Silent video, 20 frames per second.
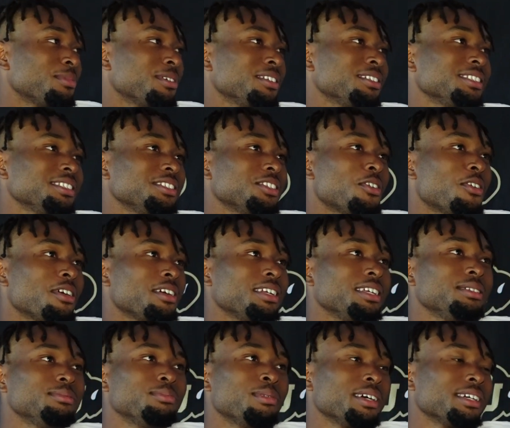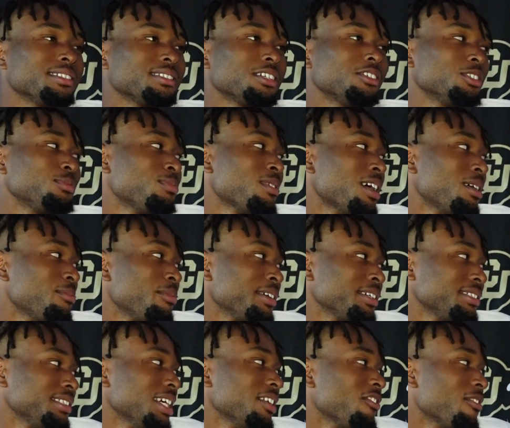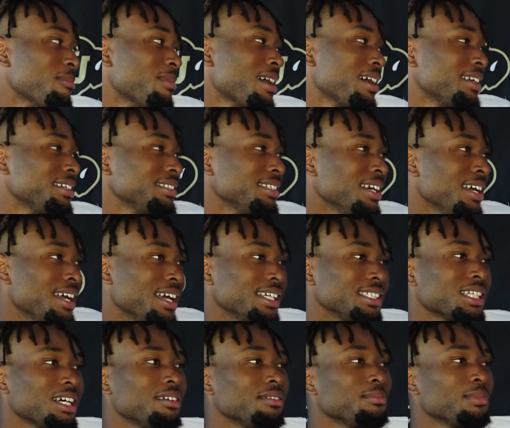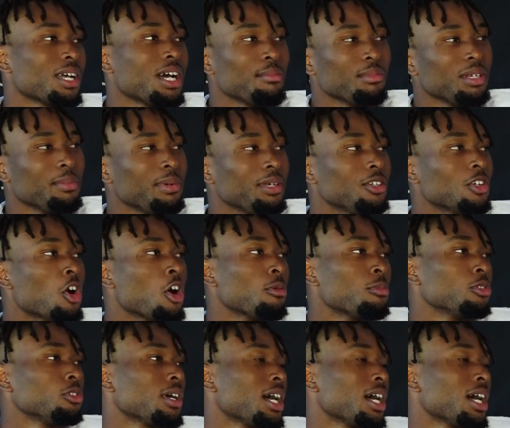But just knowing Coach Prime brings in everybody, it's kind of coming to be normal.